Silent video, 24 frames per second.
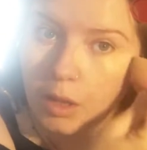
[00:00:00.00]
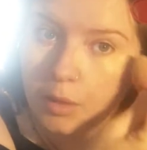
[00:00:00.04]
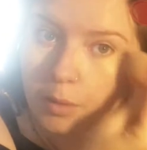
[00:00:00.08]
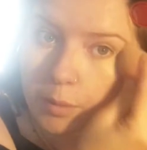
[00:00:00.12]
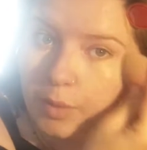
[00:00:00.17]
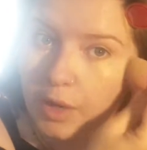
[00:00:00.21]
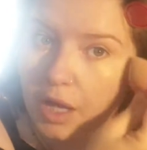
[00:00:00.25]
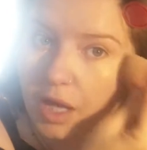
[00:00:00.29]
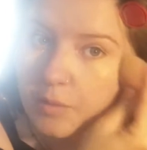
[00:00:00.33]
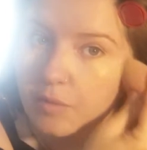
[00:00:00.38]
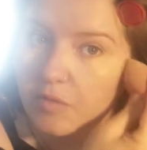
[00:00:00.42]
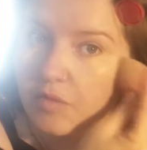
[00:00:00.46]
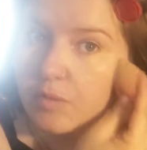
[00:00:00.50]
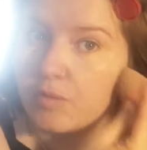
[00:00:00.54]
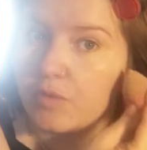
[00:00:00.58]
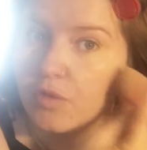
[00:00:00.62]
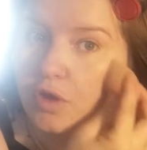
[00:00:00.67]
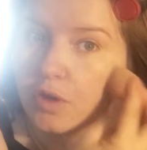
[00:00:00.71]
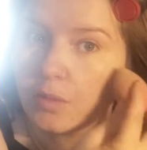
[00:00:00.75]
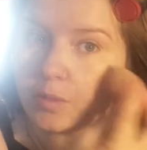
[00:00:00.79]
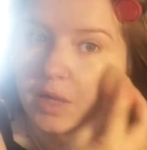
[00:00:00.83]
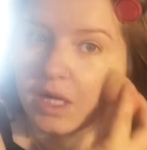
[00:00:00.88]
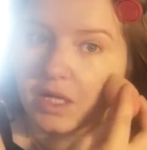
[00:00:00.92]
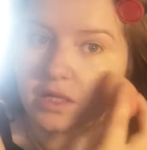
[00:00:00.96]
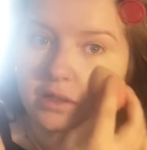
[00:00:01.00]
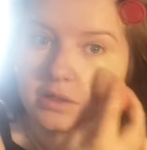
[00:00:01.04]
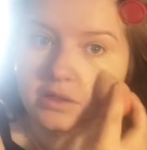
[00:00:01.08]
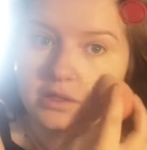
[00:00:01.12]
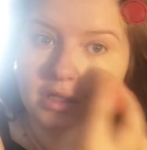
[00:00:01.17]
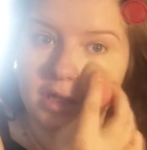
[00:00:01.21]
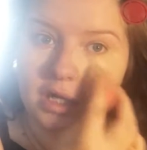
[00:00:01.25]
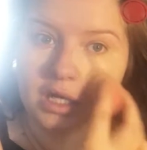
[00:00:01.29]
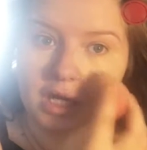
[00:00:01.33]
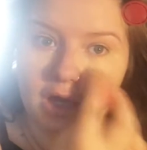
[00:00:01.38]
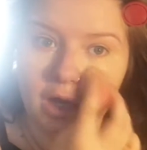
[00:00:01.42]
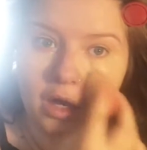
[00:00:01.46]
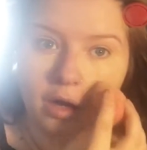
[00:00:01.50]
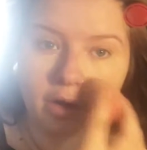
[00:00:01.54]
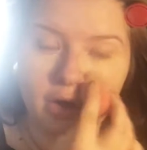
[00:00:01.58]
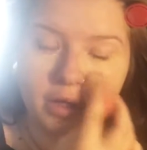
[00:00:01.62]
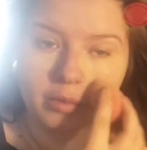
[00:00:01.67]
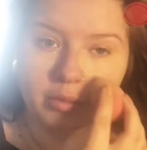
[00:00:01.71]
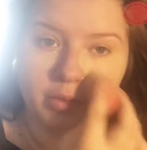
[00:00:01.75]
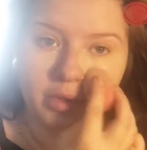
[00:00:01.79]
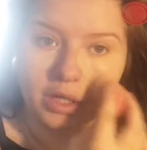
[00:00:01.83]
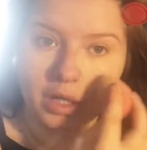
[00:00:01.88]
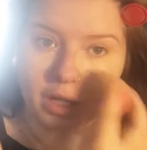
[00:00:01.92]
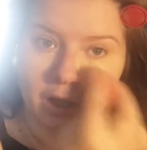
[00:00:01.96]
Applying with Beauty Blender today only
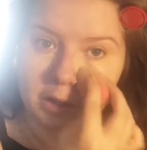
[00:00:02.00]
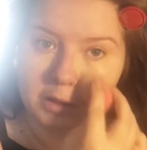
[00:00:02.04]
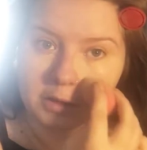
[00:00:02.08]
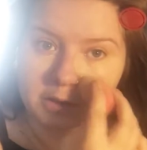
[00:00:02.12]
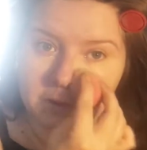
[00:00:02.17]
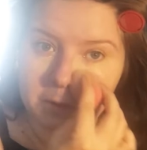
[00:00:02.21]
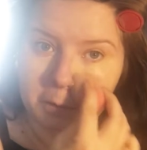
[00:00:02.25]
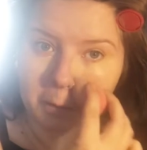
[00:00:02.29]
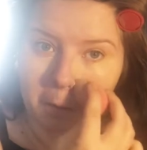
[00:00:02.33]
because